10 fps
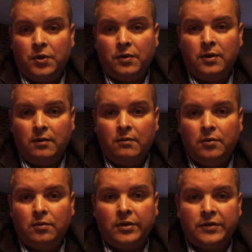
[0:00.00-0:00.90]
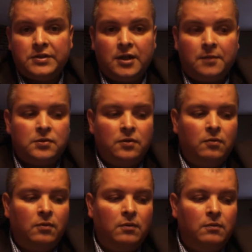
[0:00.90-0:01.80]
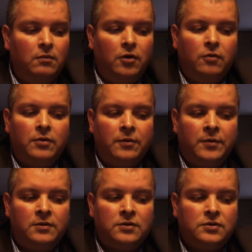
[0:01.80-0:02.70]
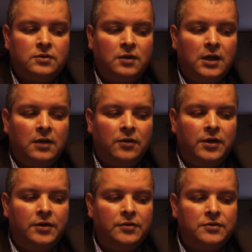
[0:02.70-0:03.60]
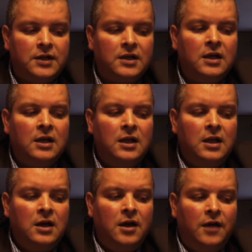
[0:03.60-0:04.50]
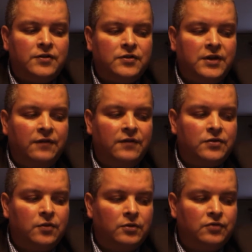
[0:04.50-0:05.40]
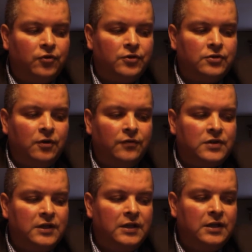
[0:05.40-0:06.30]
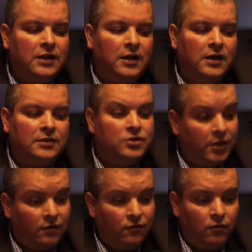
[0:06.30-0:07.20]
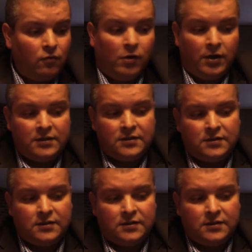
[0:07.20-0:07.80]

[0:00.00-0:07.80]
you can do Terry stops, with known criminals, go ahead and use that. Officer safety is always first, obviously. Check for warrants,